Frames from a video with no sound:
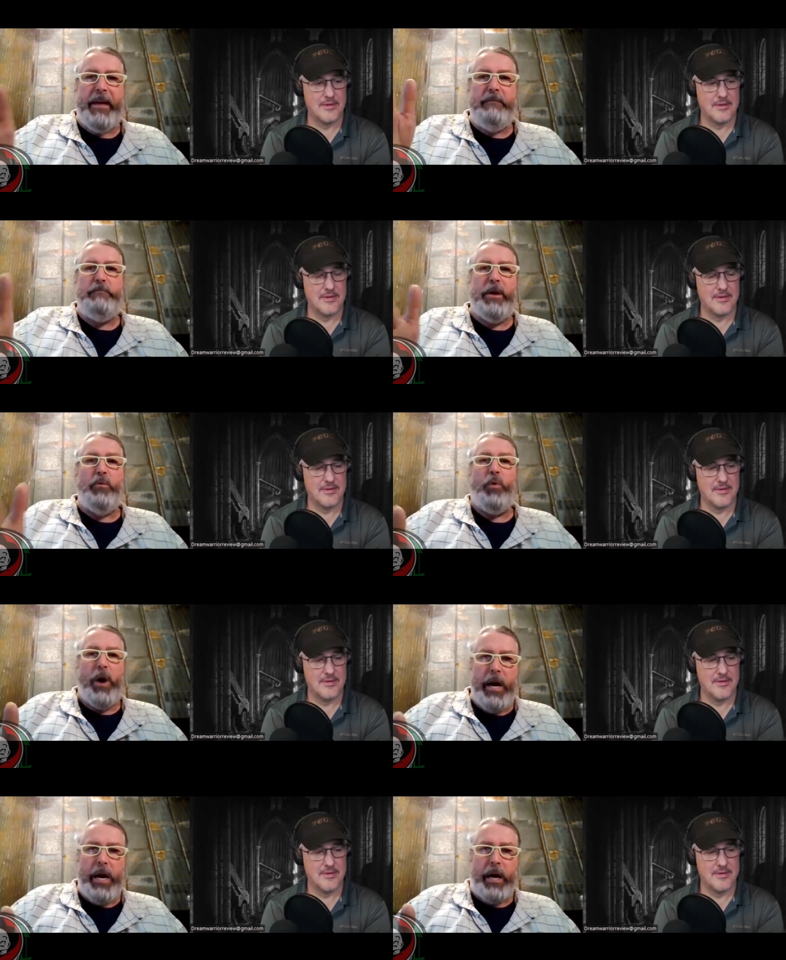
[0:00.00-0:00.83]
Speaker 1: they've been
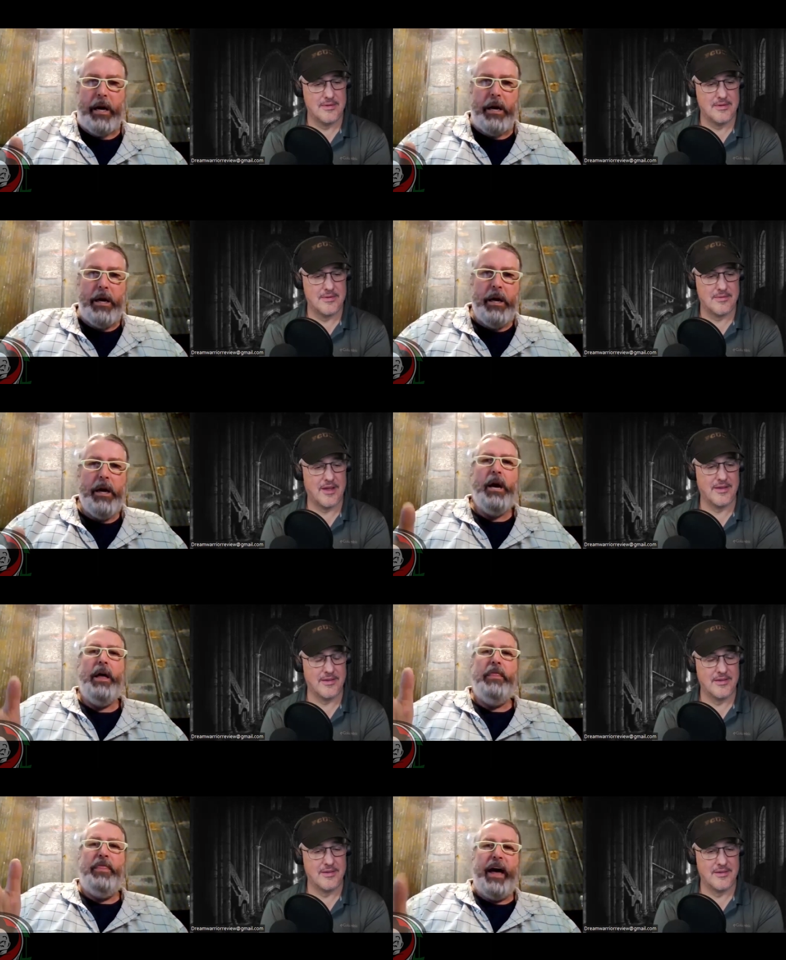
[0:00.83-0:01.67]
running. Right.
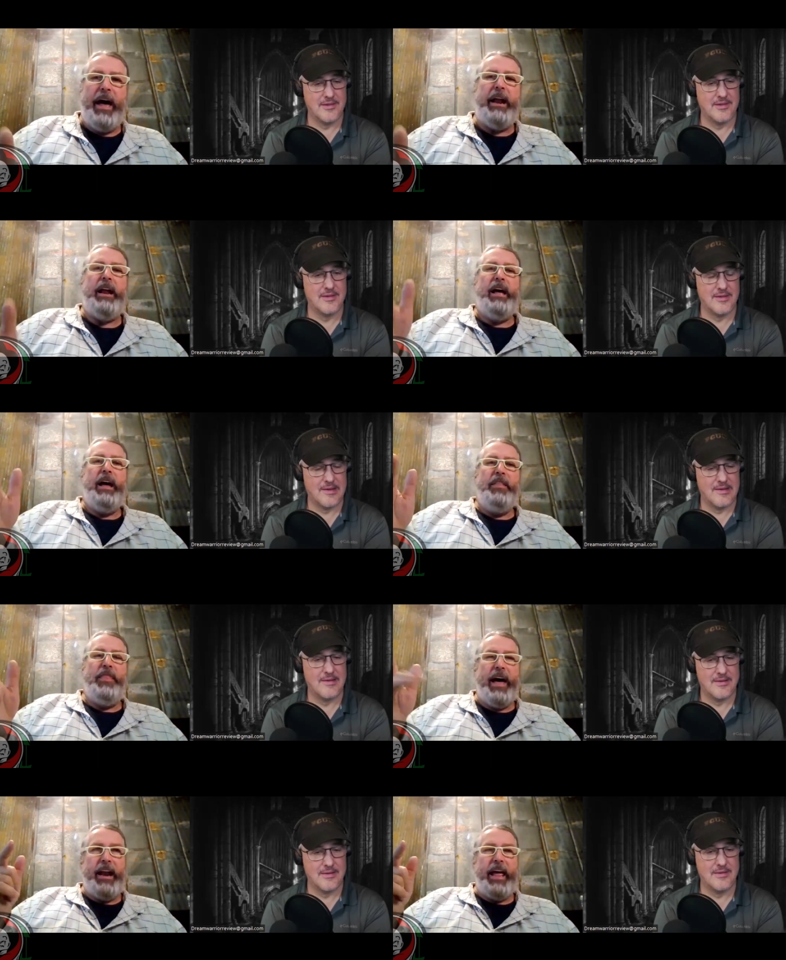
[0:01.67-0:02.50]
That
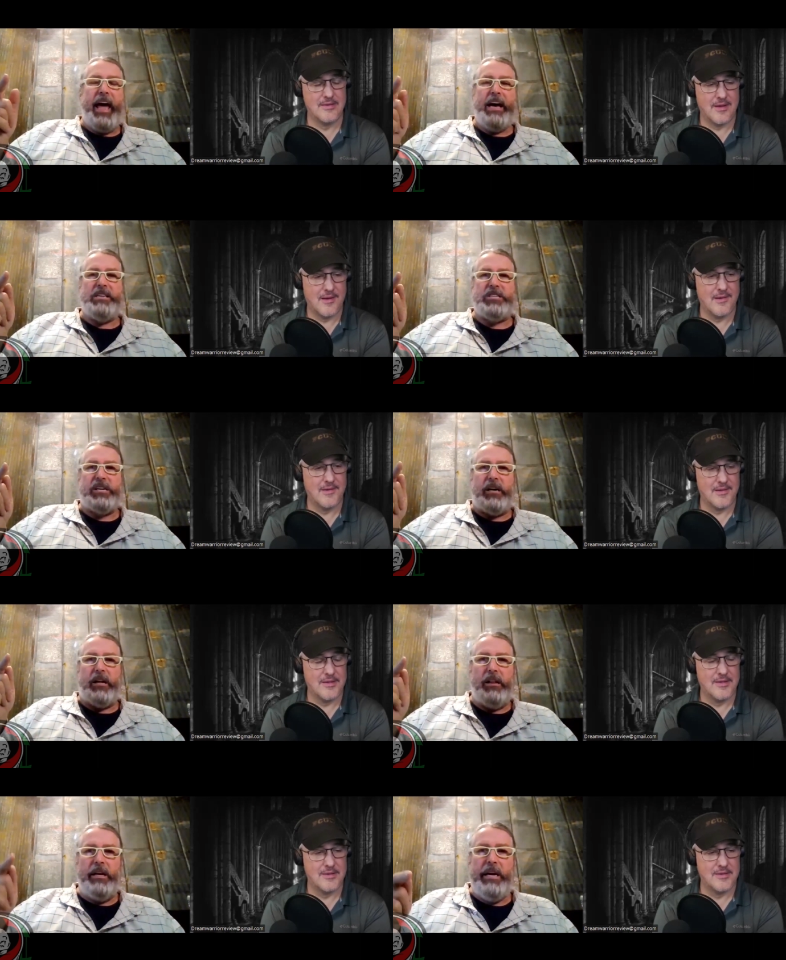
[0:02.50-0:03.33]
that has
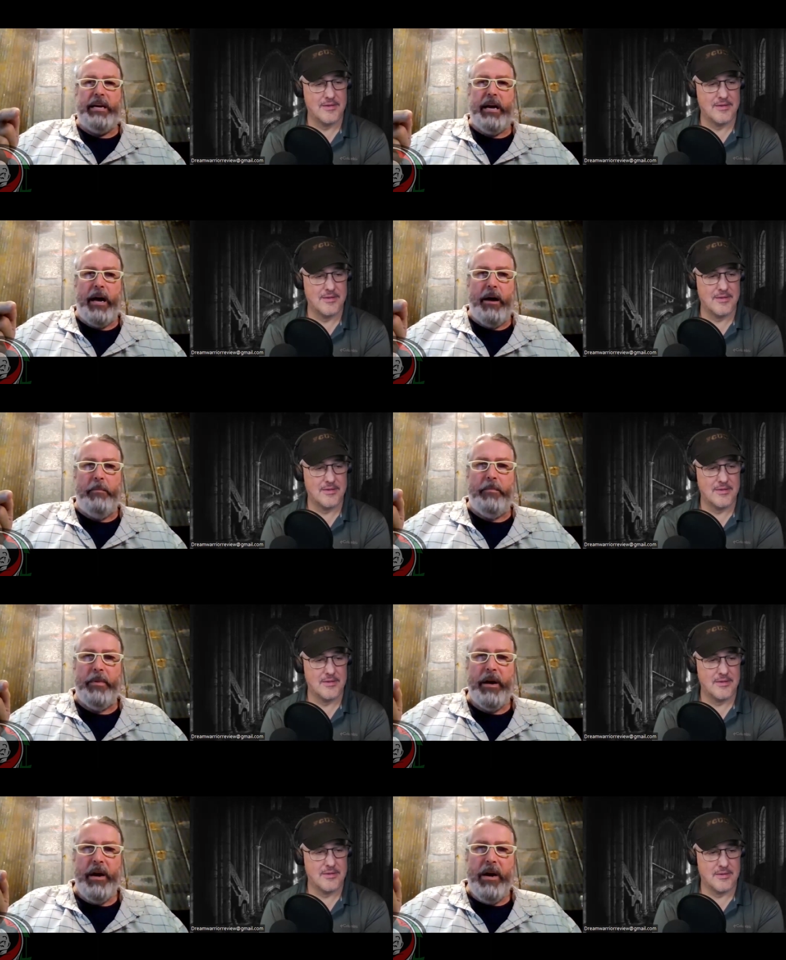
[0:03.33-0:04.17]
cleaned up
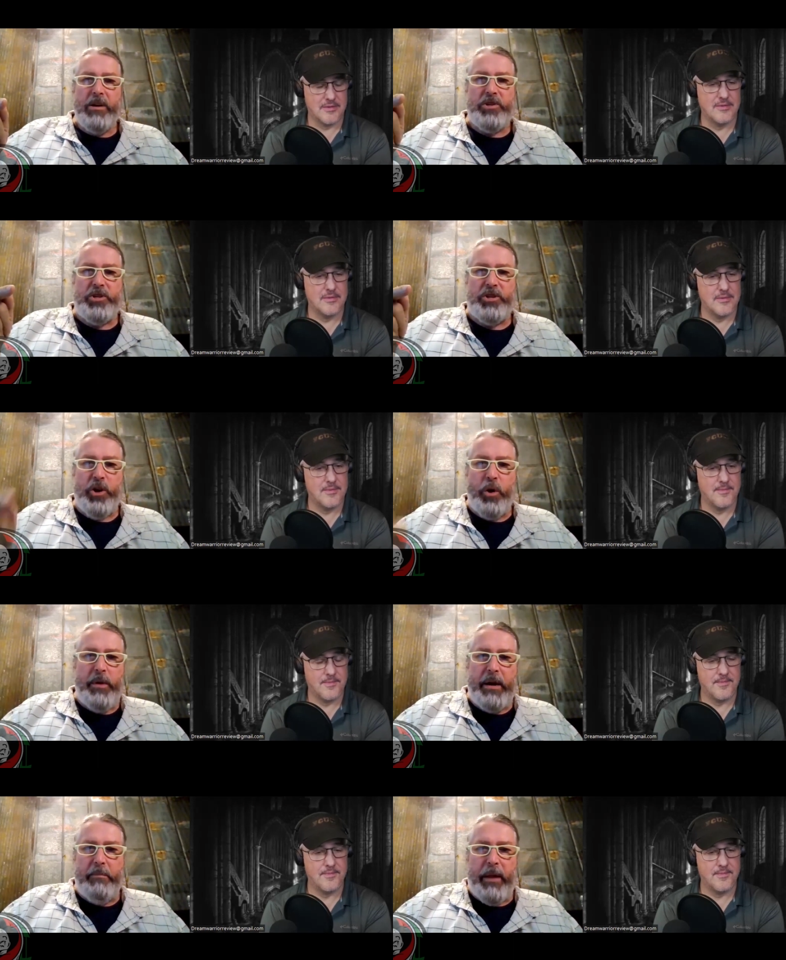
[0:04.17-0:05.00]

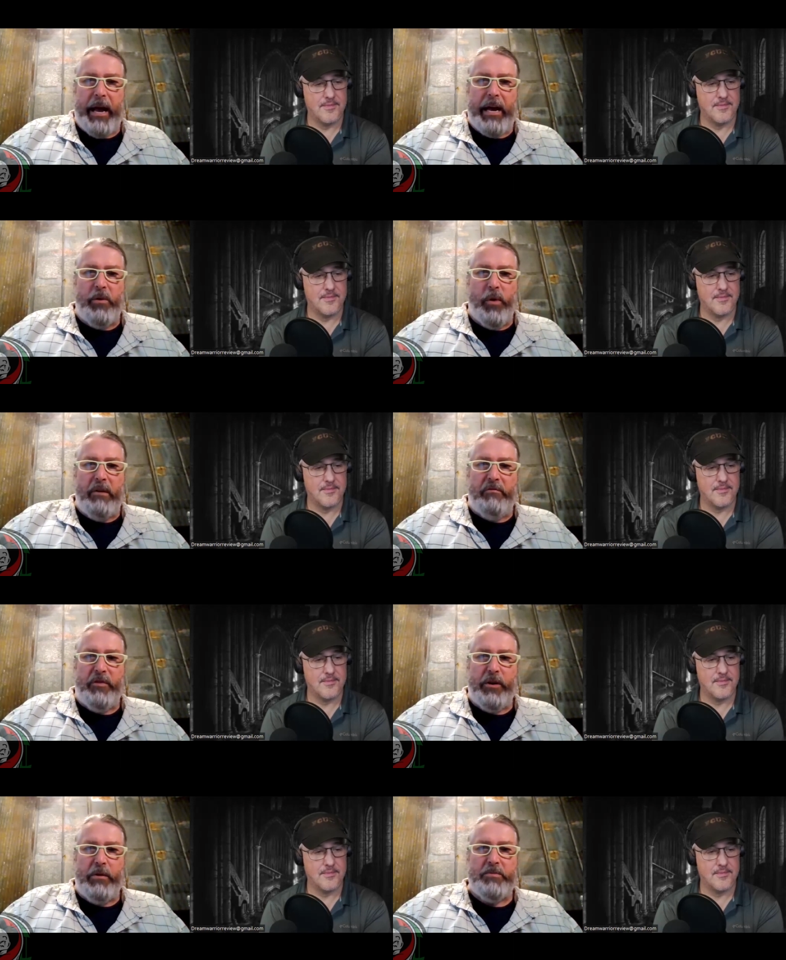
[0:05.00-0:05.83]
so many black and
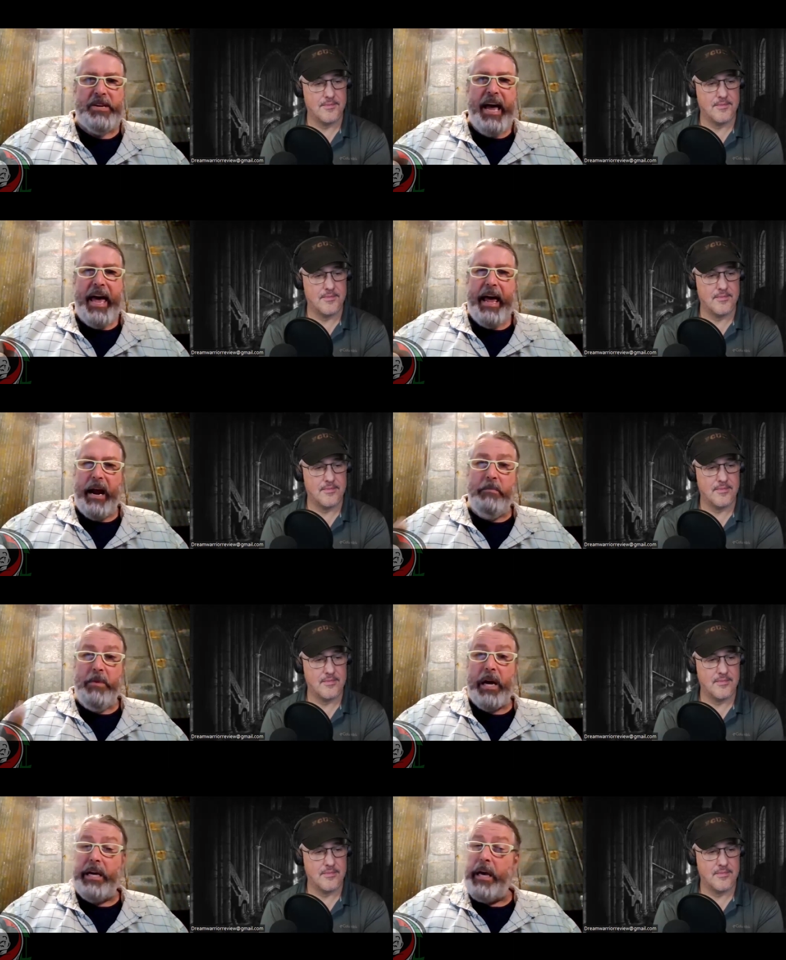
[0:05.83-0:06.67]
white films and
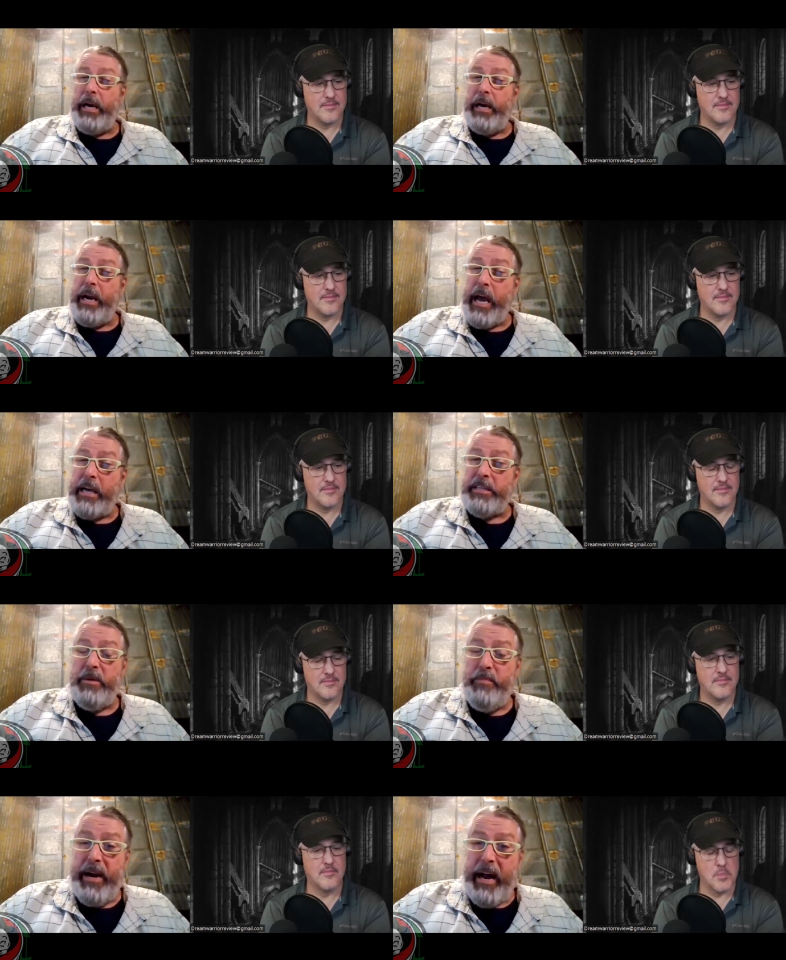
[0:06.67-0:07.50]
I'm not kidding, it
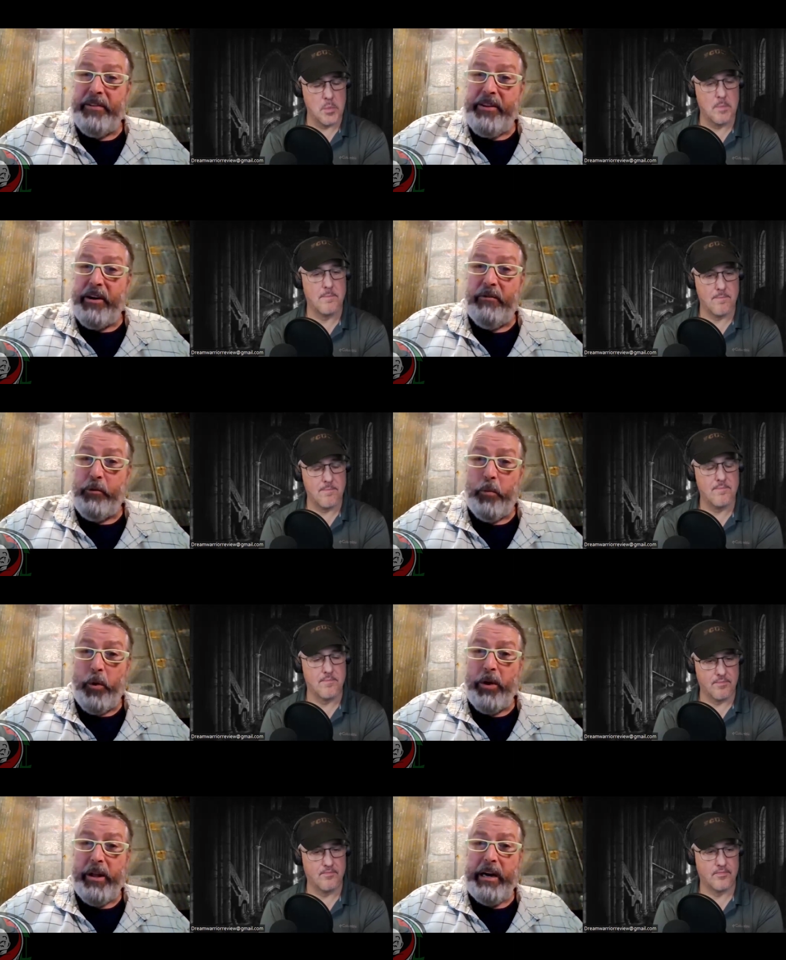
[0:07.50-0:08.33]
hasn't been out there for
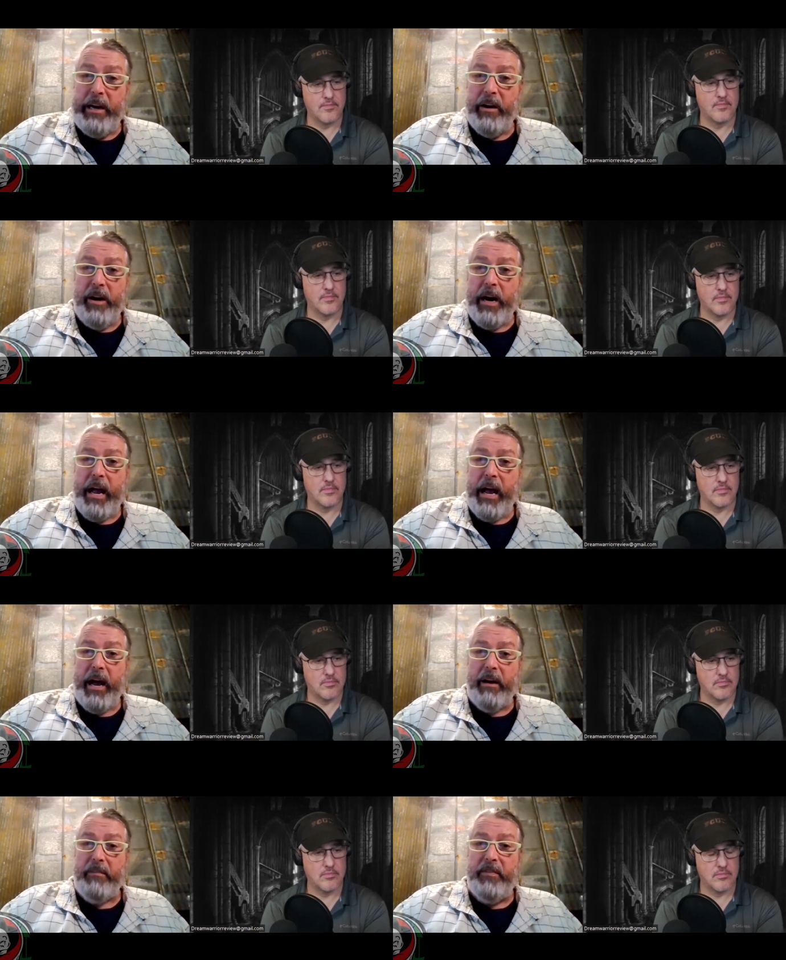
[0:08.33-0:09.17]
more than a year and a
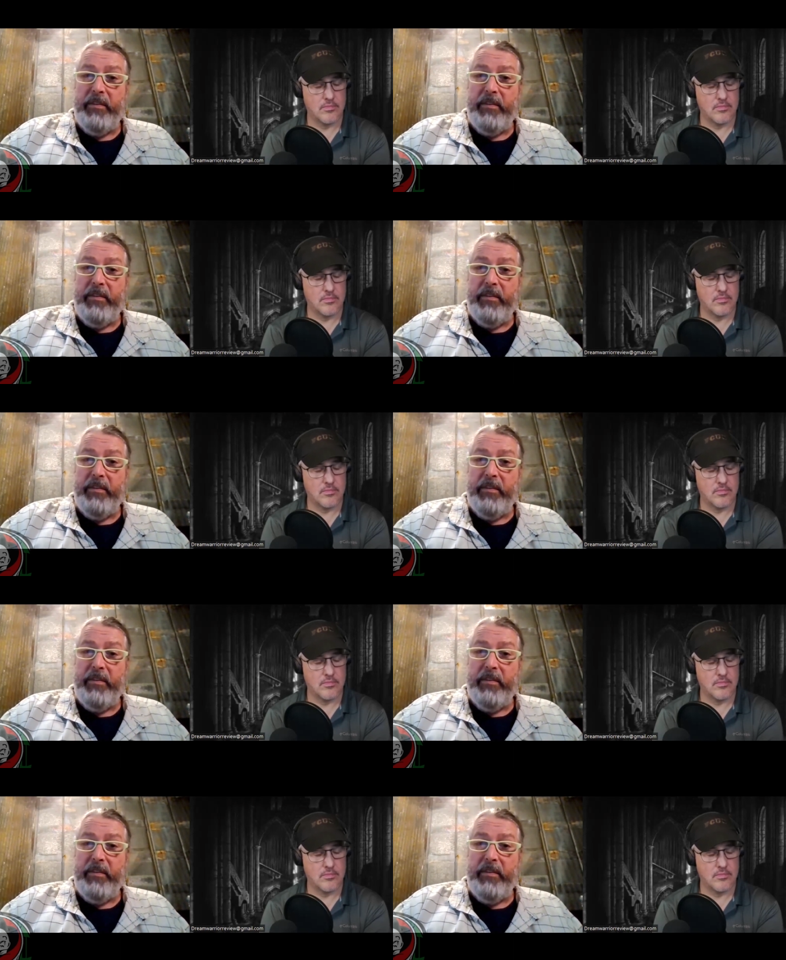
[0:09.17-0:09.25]
half.